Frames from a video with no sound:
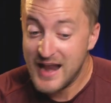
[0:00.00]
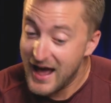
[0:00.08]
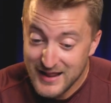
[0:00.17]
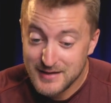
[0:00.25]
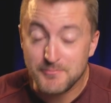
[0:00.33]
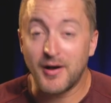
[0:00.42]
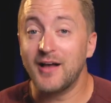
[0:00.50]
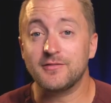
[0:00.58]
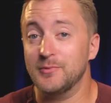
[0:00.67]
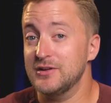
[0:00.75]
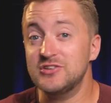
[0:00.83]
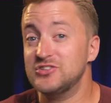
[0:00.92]
not
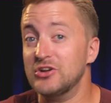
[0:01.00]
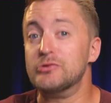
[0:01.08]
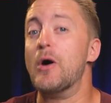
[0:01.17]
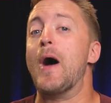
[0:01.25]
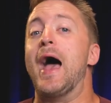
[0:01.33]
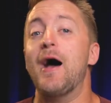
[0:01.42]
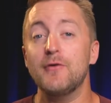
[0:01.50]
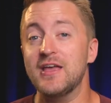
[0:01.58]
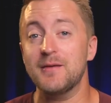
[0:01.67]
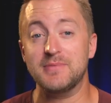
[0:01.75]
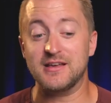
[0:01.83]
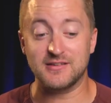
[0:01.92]
impossible, you just don't know how
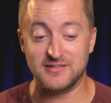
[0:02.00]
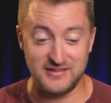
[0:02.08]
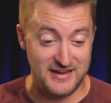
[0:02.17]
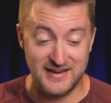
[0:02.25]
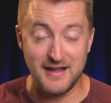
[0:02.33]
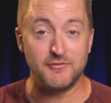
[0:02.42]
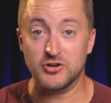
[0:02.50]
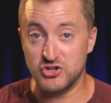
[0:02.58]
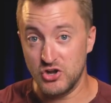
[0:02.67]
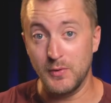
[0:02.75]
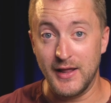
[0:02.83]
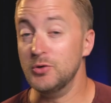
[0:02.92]
yet because you never
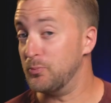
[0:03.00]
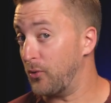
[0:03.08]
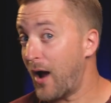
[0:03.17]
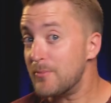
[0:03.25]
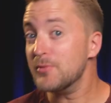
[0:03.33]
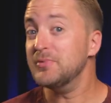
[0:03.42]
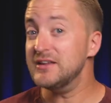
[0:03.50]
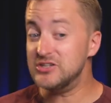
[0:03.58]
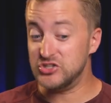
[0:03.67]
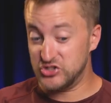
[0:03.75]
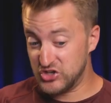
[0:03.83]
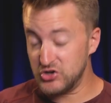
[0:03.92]
do it. You probably
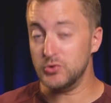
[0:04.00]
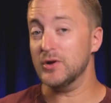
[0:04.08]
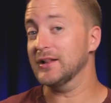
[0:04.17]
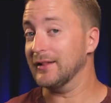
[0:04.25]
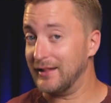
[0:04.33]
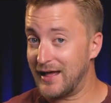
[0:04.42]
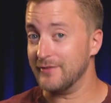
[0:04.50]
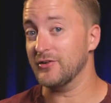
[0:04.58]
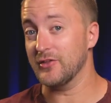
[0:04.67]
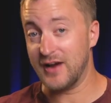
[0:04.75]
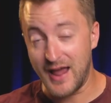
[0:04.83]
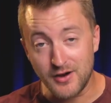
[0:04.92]
do in a lot of
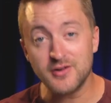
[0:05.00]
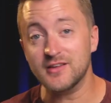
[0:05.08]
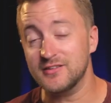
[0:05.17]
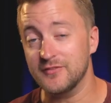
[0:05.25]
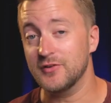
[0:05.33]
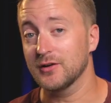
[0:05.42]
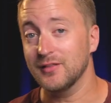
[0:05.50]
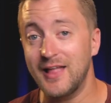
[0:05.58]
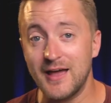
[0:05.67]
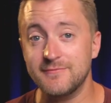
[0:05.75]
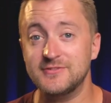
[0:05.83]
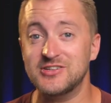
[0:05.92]
other areas of your
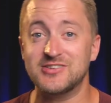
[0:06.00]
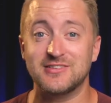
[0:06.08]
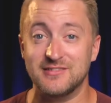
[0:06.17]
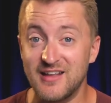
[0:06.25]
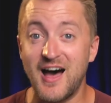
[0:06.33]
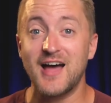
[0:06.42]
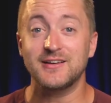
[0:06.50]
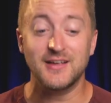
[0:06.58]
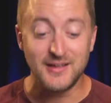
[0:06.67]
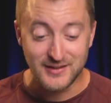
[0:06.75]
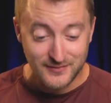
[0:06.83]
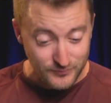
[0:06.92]
life, just not
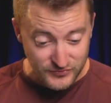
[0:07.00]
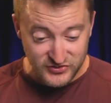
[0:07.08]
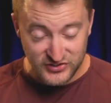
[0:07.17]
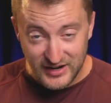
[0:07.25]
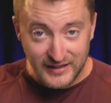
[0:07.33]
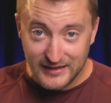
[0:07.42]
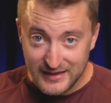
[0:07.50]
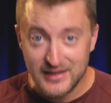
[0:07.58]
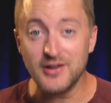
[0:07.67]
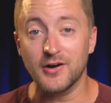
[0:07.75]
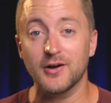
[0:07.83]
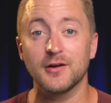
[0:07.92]
sitting
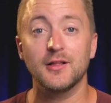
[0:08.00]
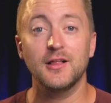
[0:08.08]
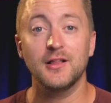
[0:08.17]
here